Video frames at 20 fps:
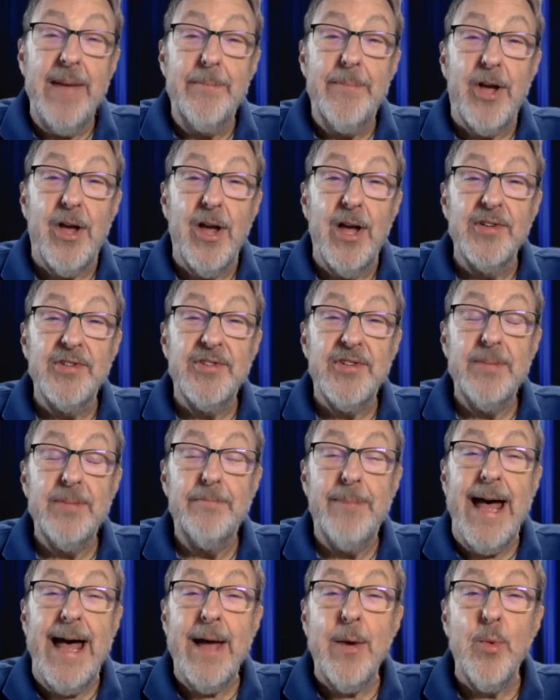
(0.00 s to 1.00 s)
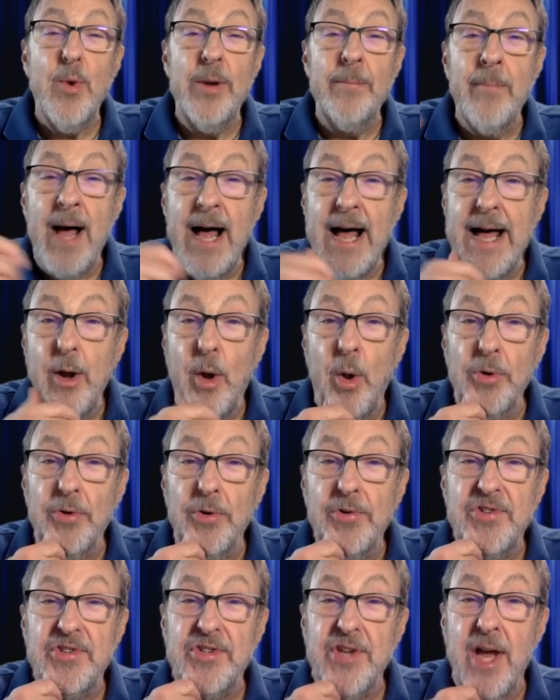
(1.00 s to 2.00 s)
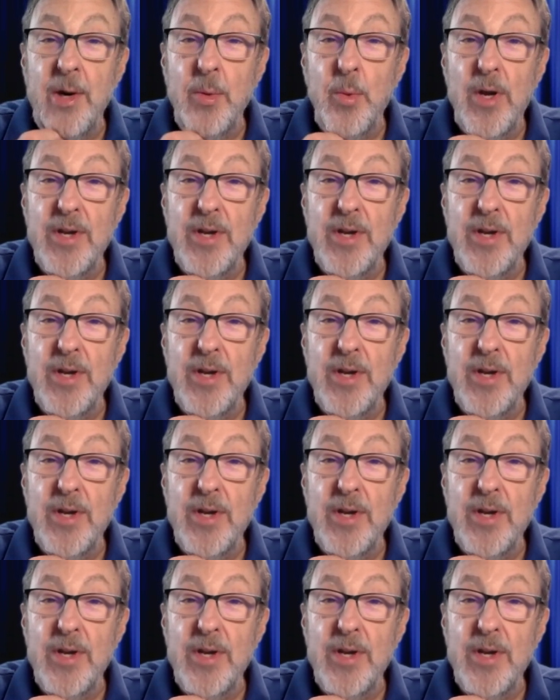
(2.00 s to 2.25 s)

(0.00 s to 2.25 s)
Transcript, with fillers: because back when my older son